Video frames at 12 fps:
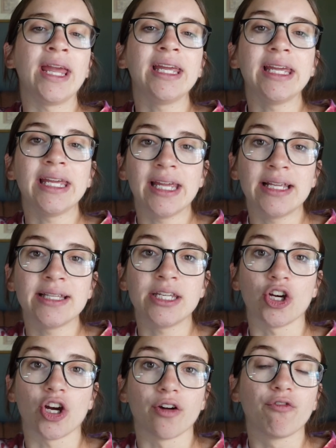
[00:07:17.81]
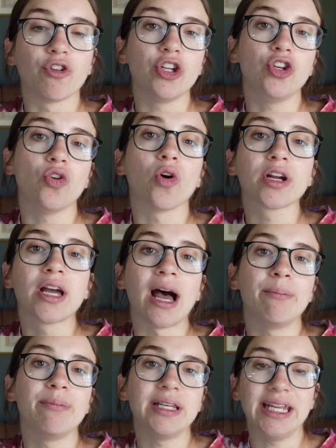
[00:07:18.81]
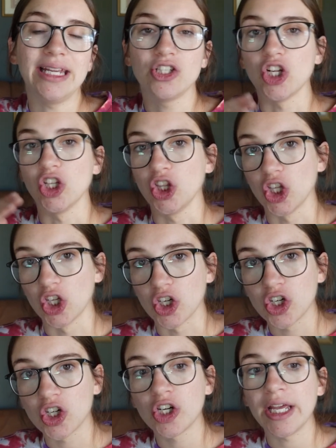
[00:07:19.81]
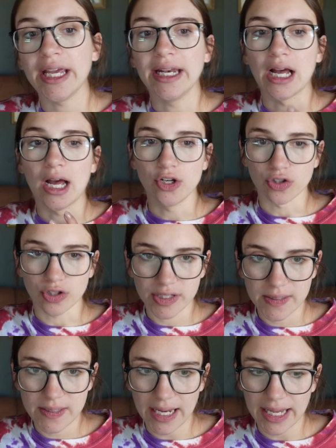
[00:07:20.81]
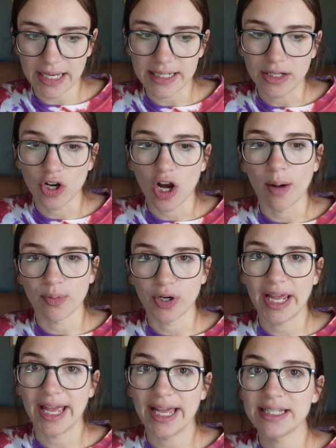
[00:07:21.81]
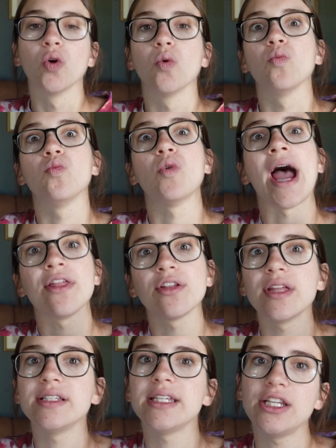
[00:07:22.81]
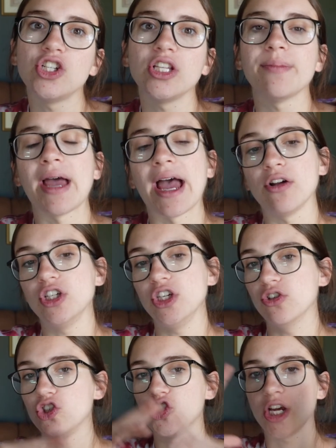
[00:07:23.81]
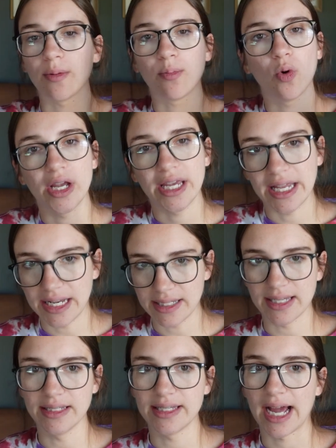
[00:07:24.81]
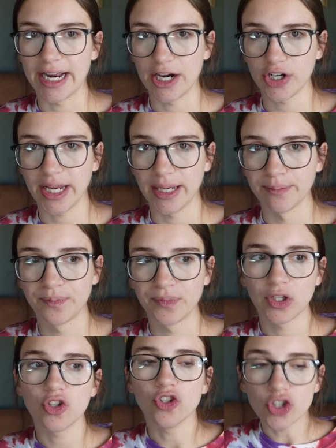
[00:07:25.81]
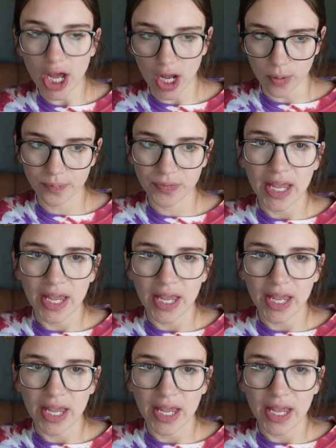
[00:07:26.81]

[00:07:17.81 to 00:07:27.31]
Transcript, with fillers: easier for your company to learn and understand and comprehend rather than teaching them how to use SharePoint in its entirety. So,